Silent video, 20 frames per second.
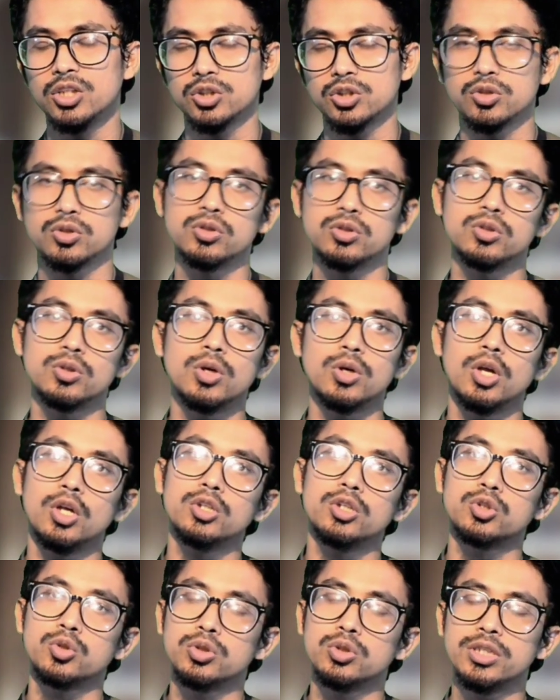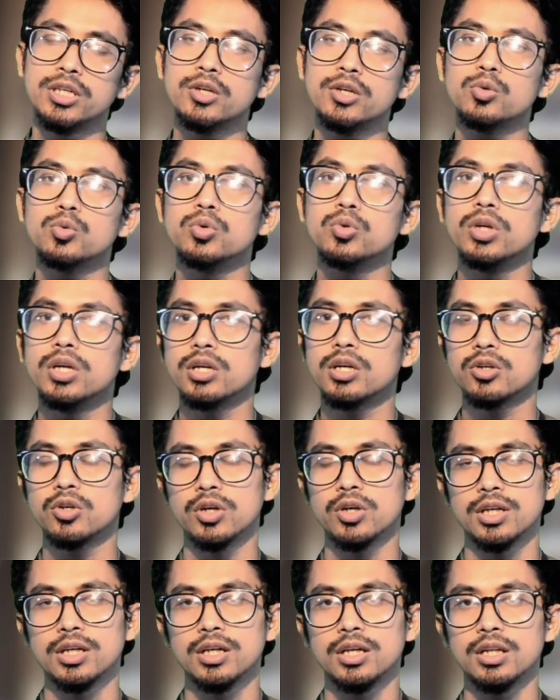So today we are
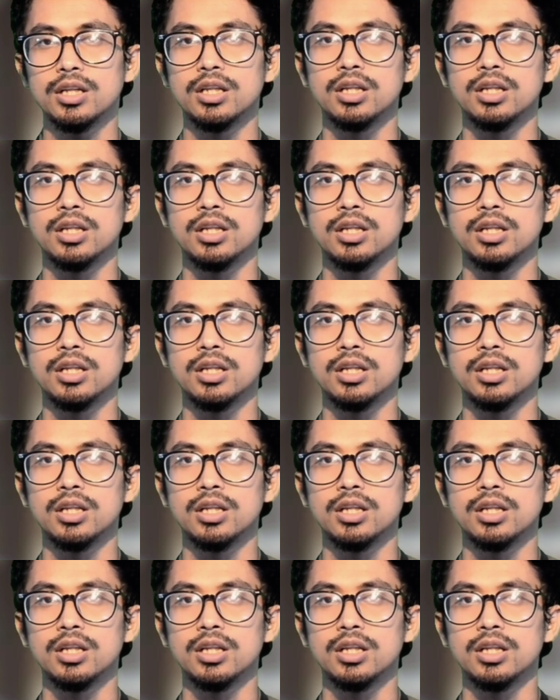gonna